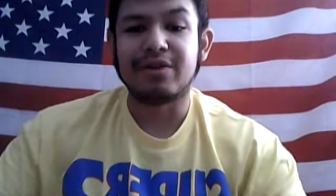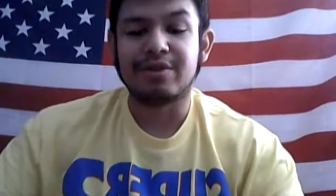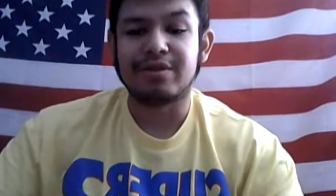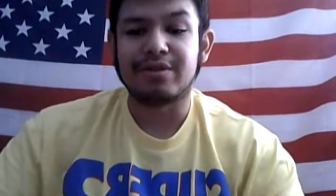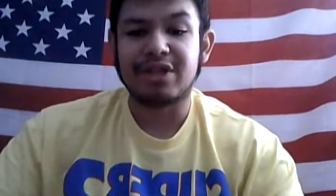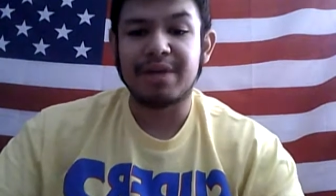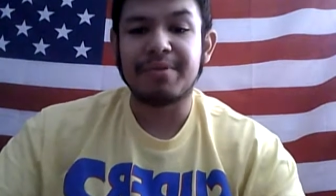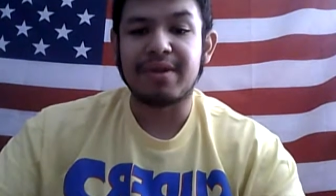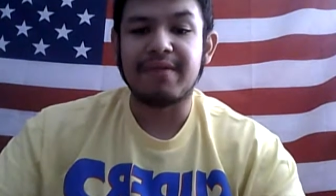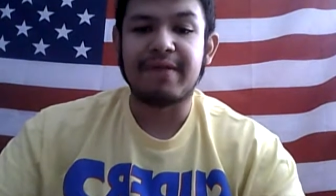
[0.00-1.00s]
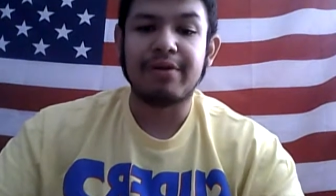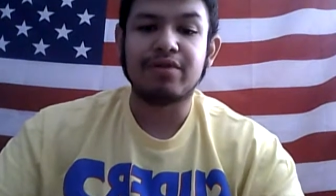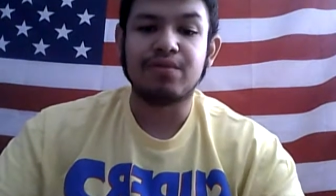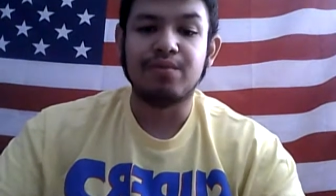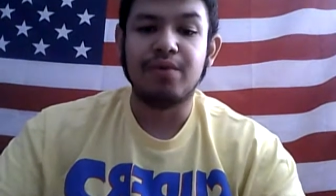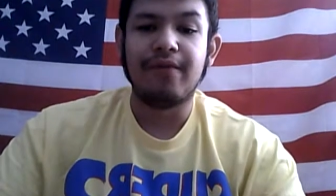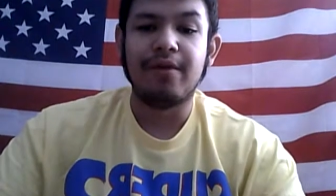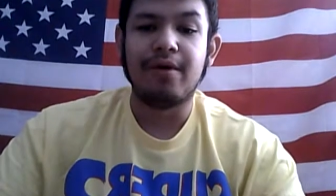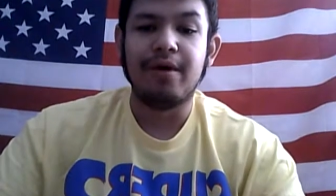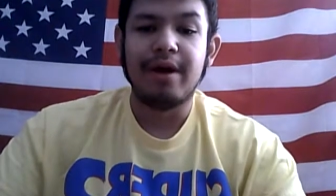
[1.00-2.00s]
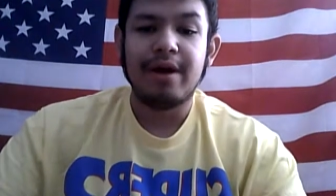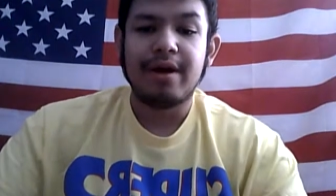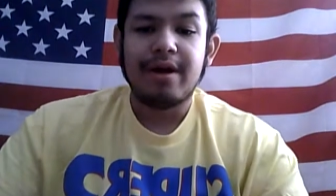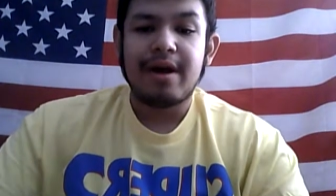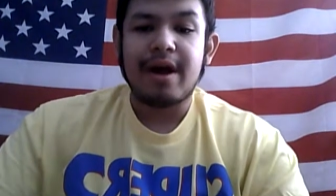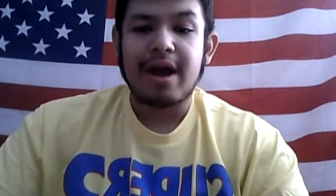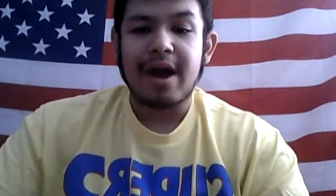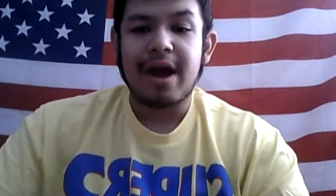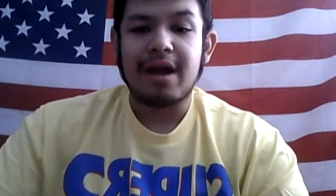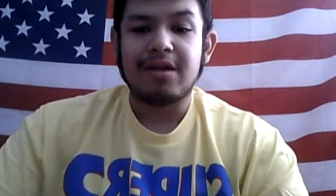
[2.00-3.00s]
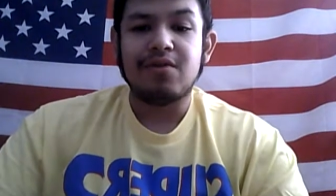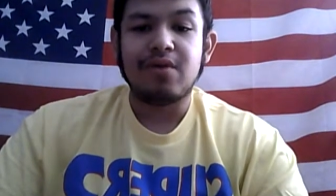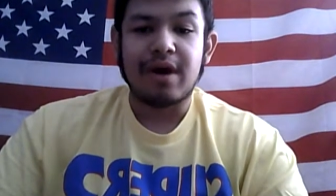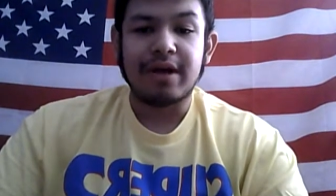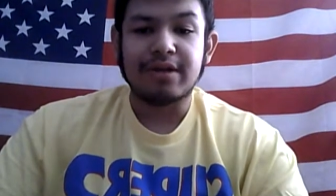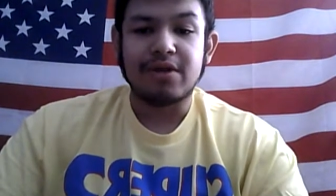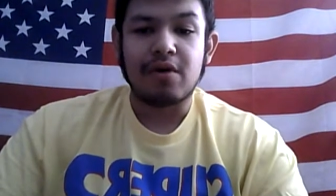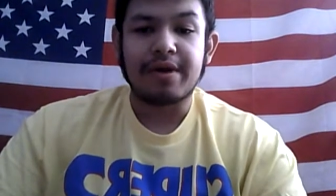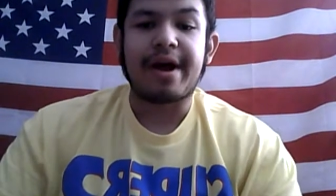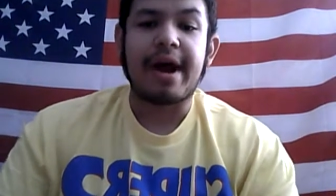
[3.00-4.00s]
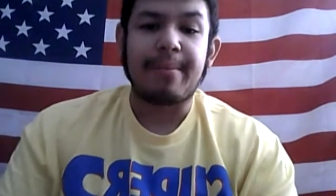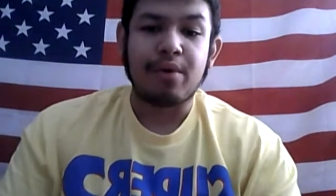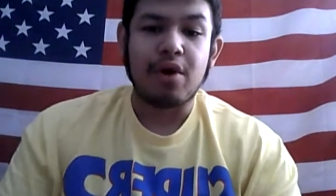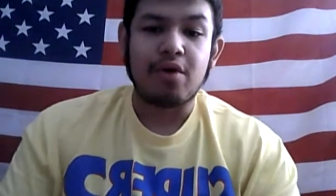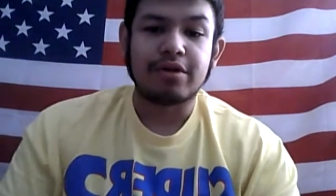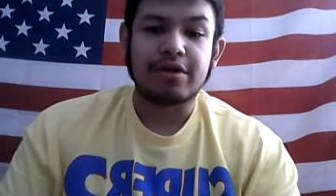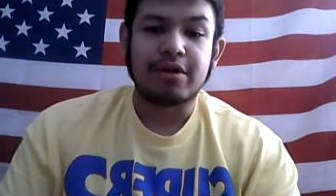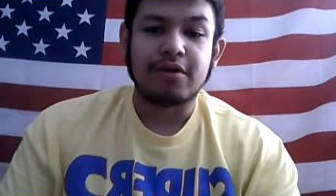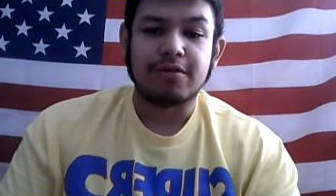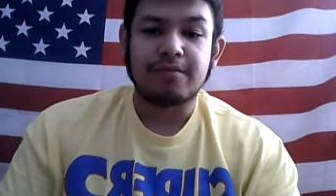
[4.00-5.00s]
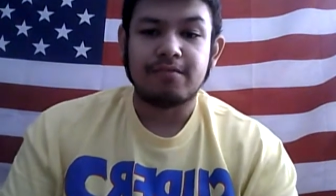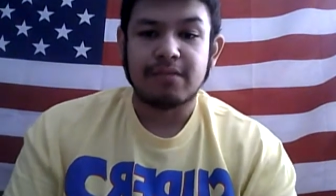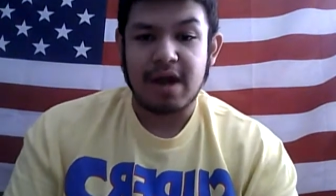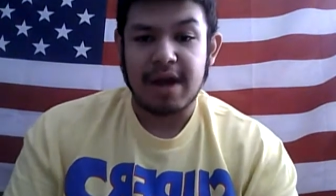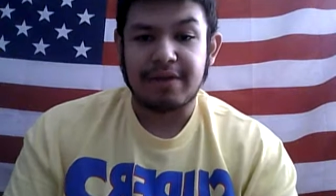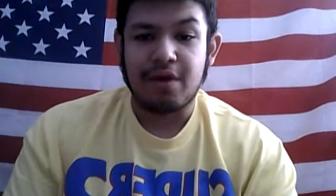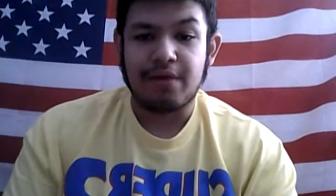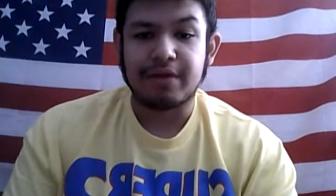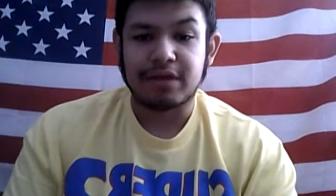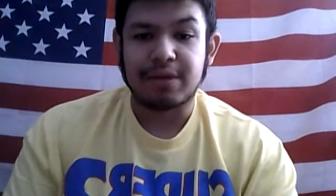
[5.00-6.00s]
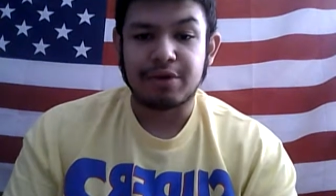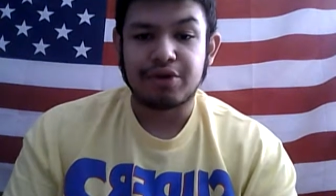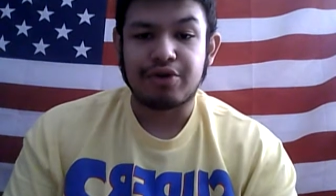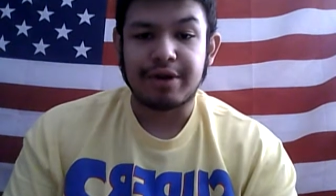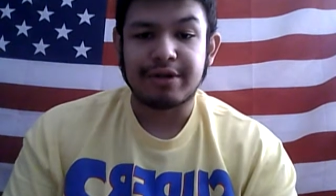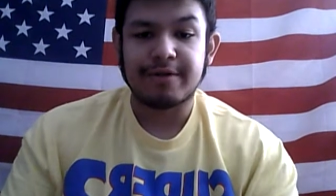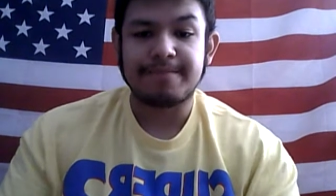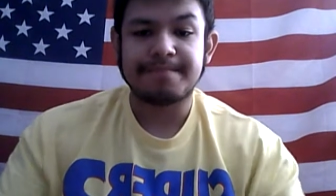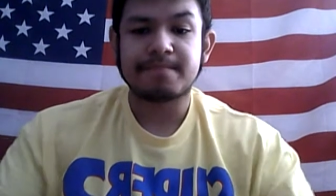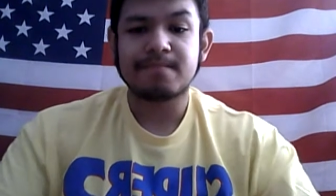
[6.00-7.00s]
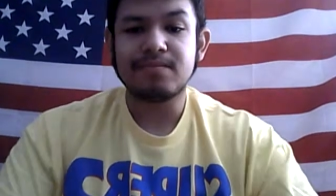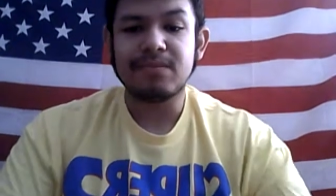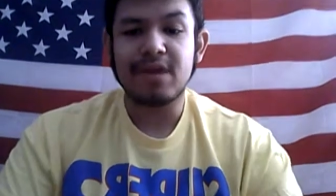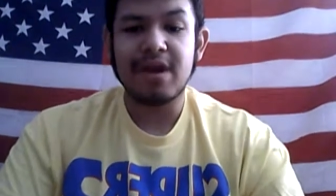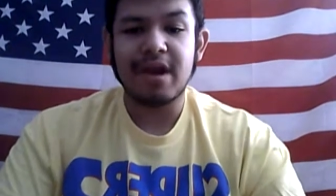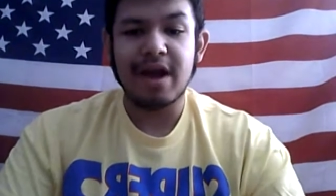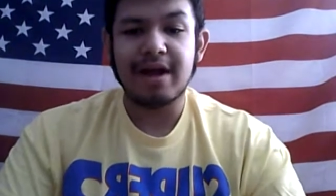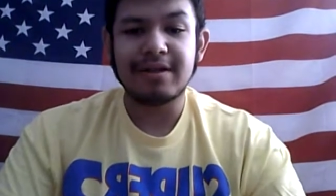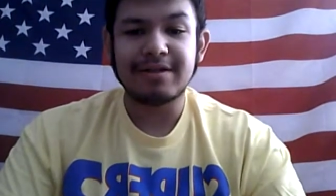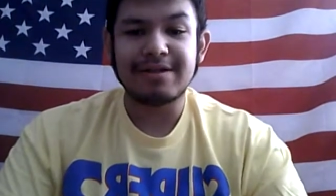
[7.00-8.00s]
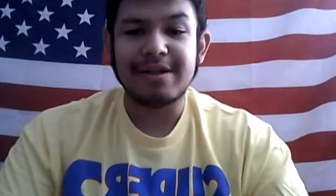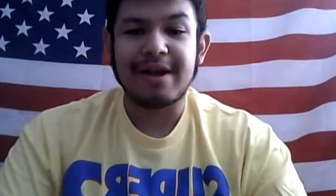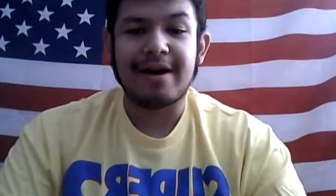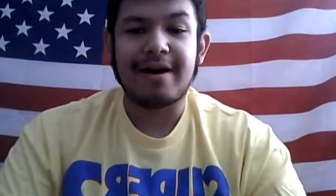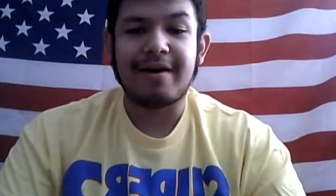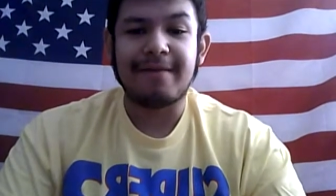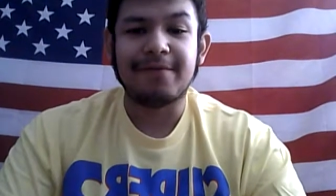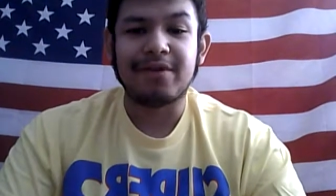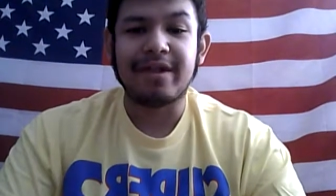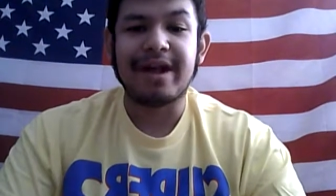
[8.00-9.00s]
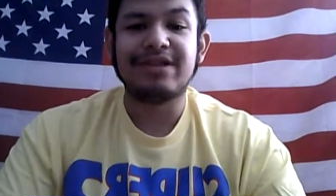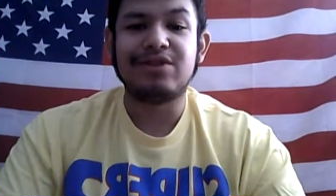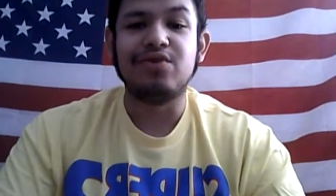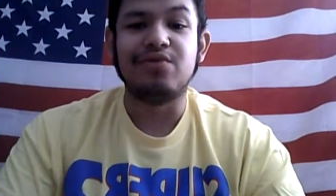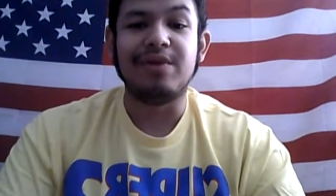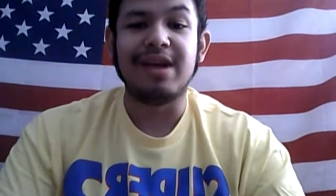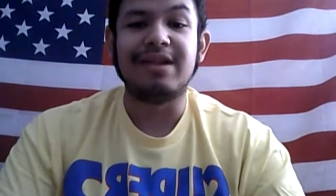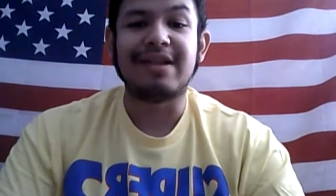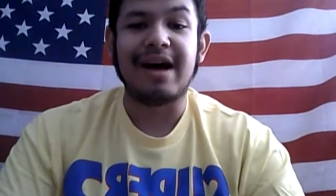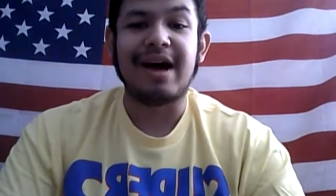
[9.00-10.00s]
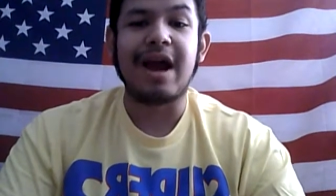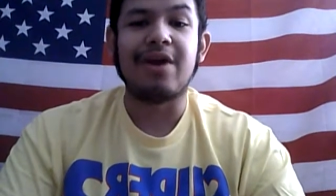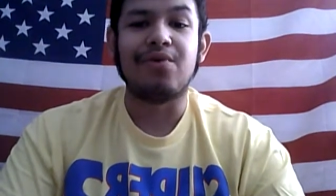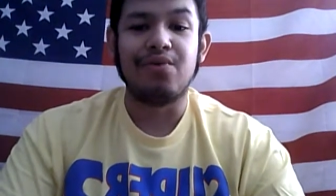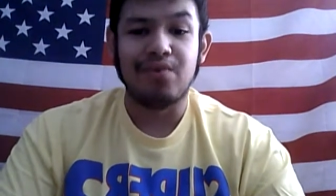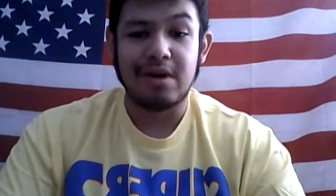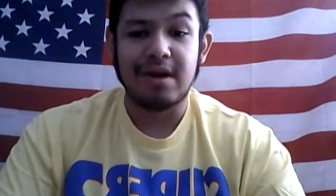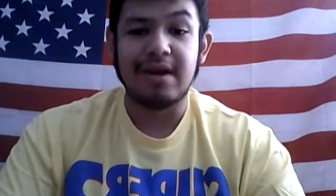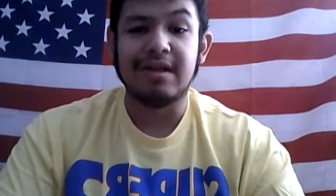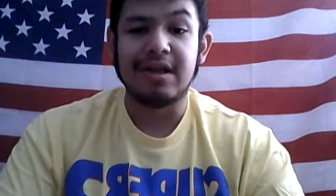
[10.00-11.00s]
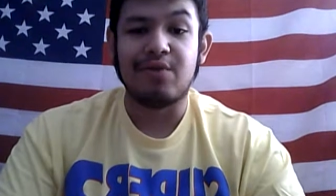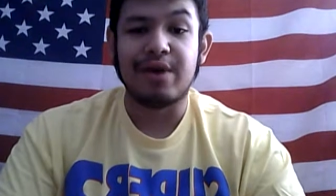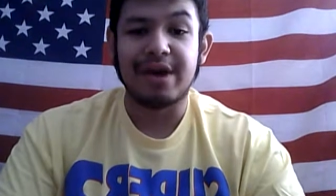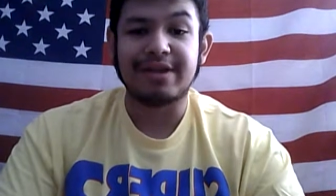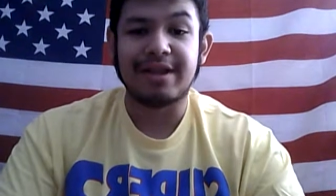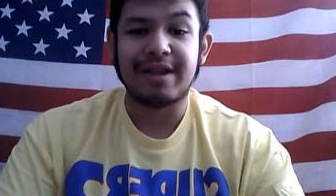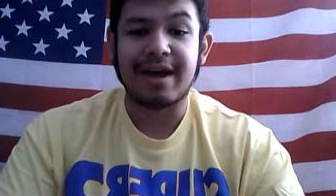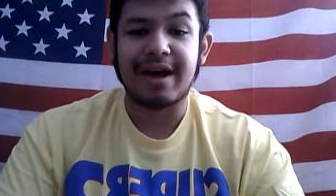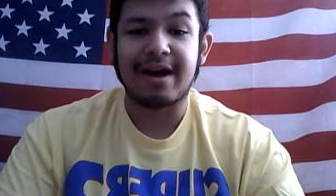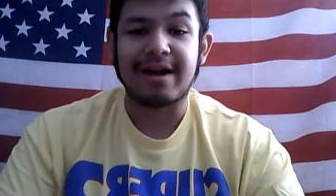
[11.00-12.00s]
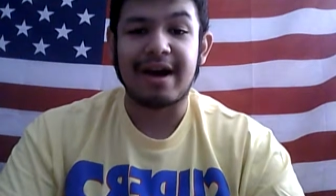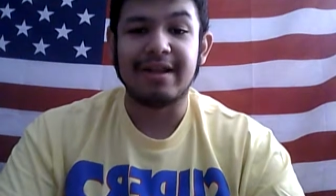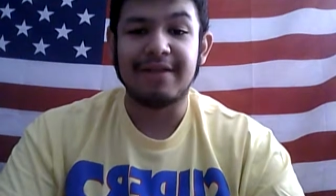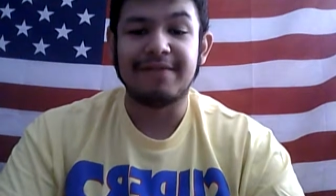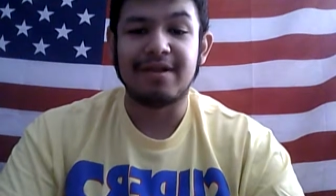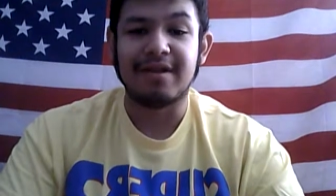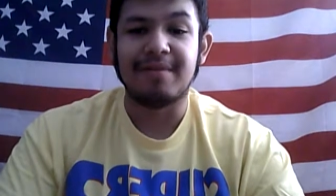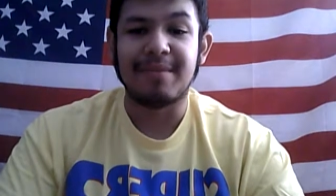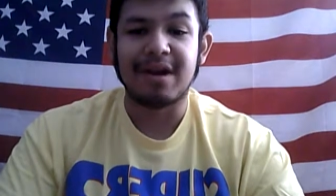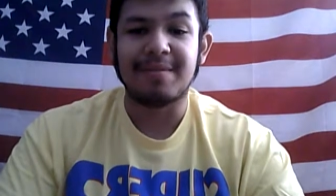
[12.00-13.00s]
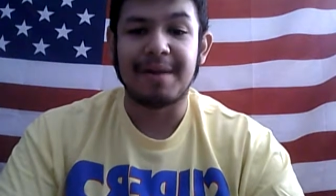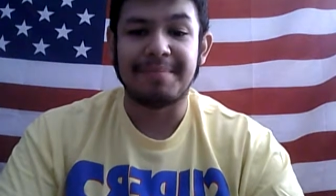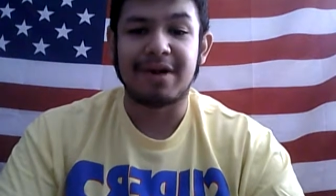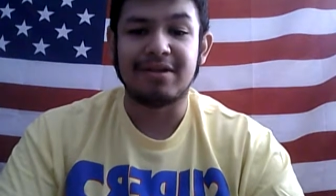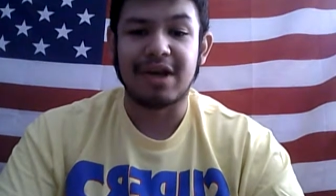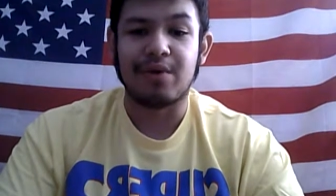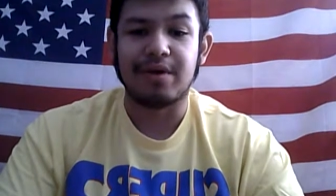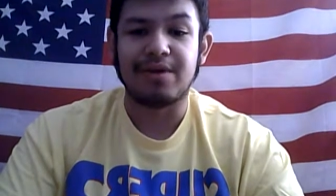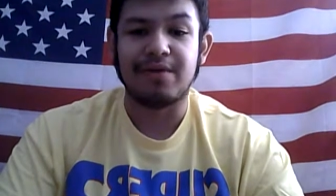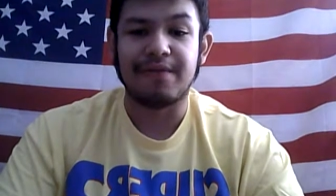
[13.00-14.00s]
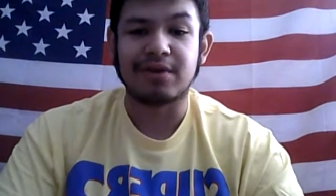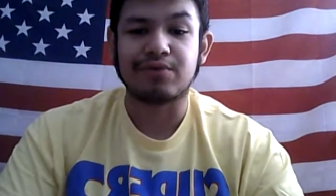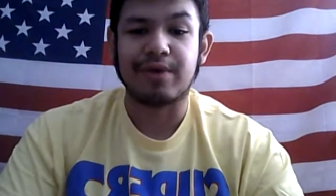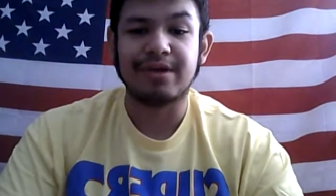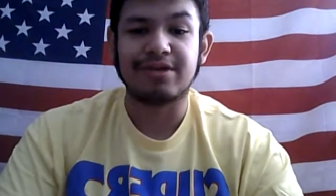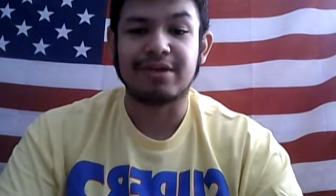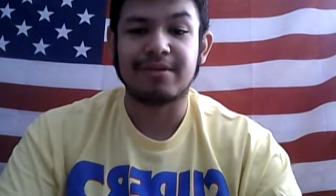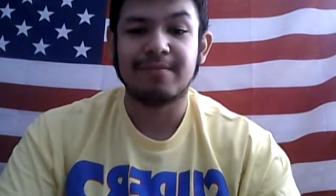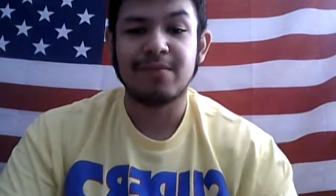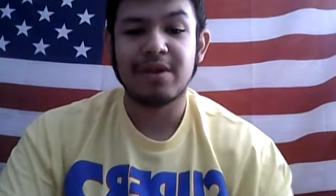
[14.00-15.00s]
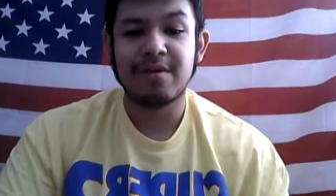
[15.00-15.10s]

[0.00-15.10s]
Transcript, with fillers: it was a little cheaper than virus removal. And you guys know that I am broke, so I had to go for a cheaper choice. And yeah, for the last two weeks, I really wish that I lived in the Mega Man Battle Network universe where I can just